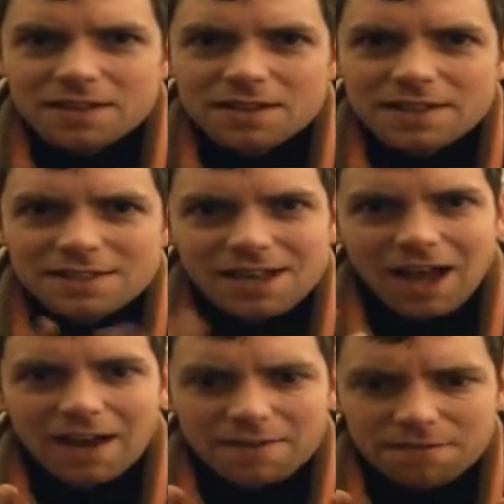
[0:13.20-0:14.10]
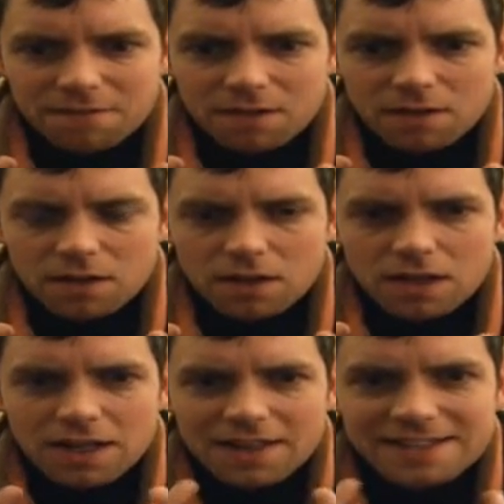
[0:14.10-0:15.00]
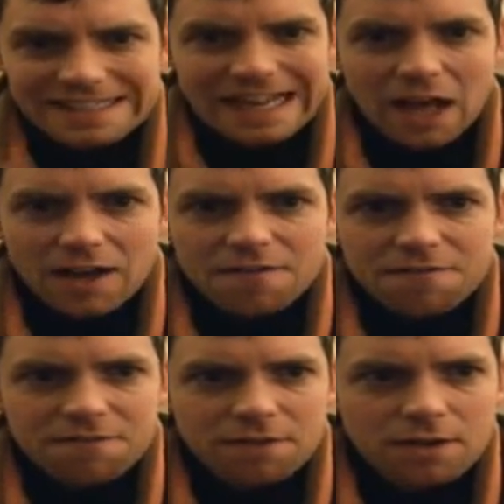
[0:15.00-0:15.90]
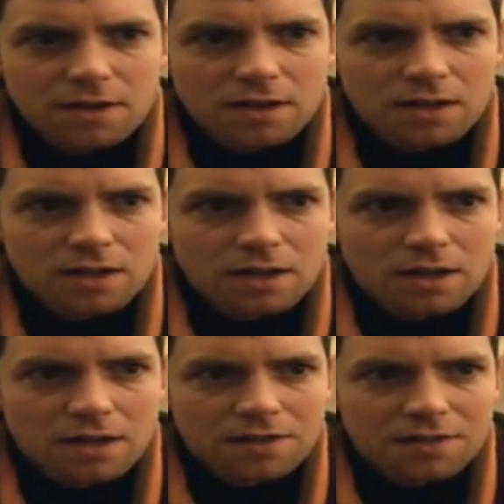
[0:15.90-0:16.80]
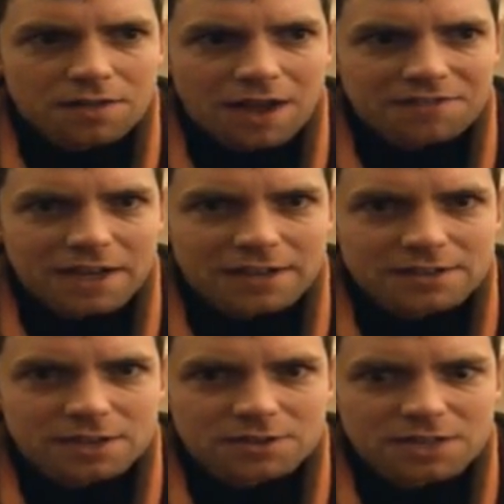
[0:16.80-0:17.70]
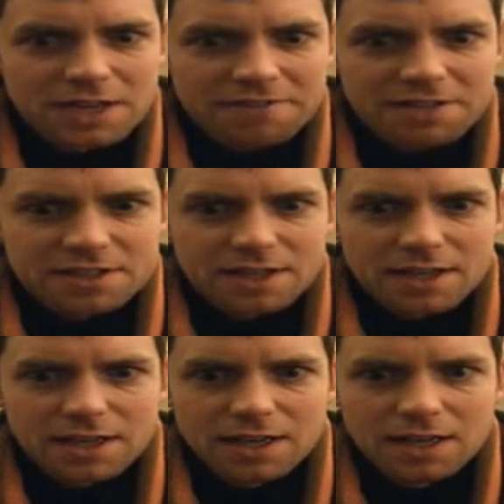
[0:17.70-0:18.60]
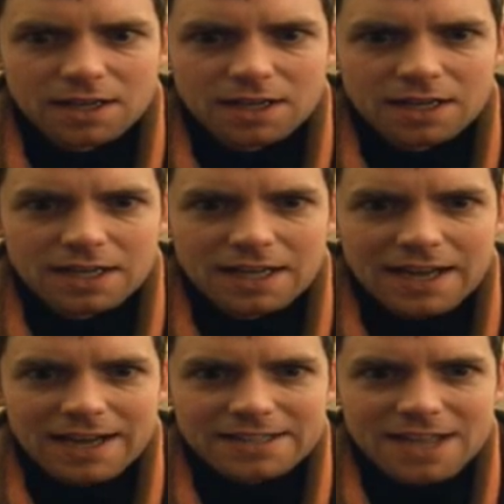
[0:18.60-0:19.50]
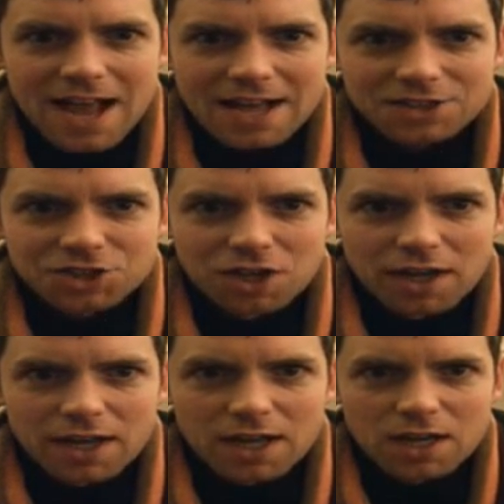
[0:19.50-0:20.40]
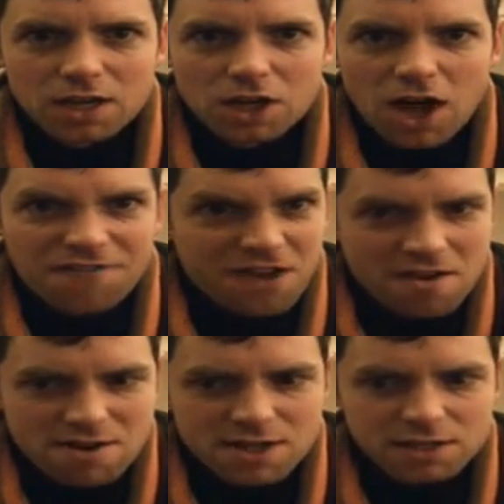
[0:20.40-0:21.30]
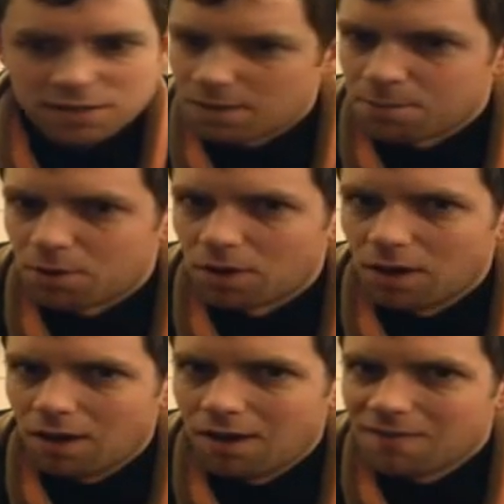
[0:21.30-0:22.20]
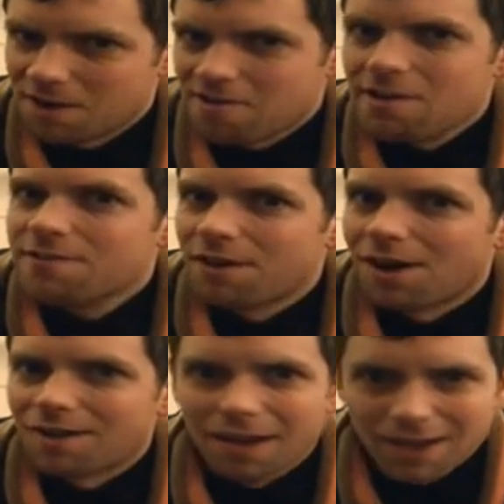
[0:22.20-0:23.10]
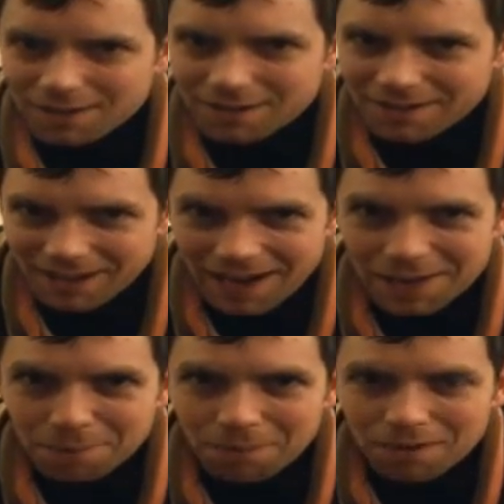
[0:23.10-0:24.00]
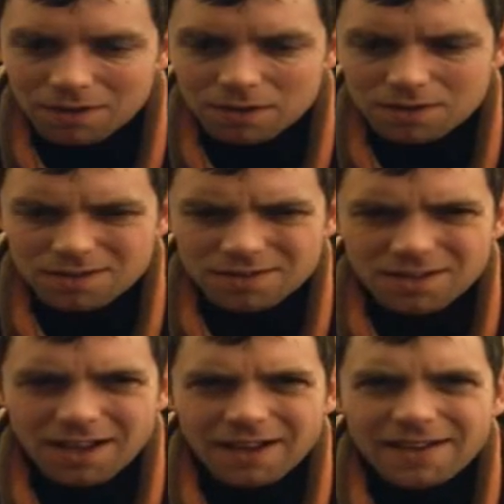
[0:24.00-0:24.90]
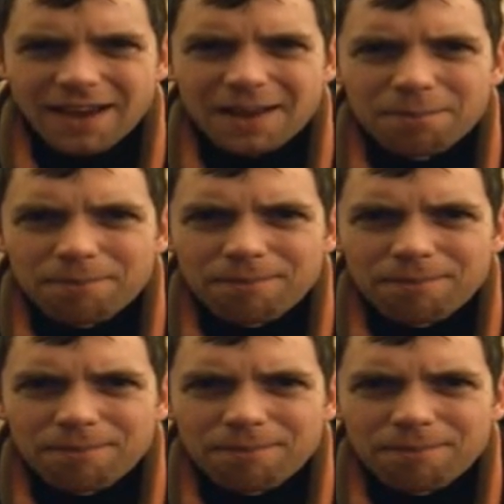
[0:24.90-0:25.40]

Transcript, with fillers: This life, this life that I've taken so seriously is actually a very simple, very fun game. A game.